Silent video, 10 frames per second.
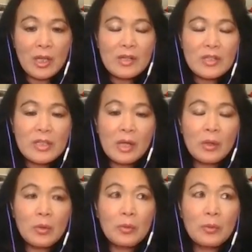
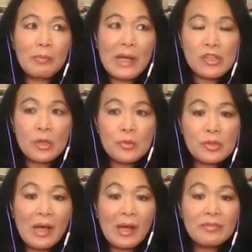So my
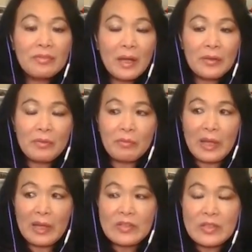children are very
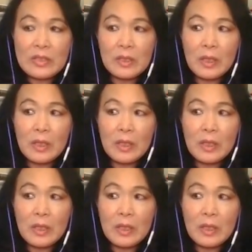mixed.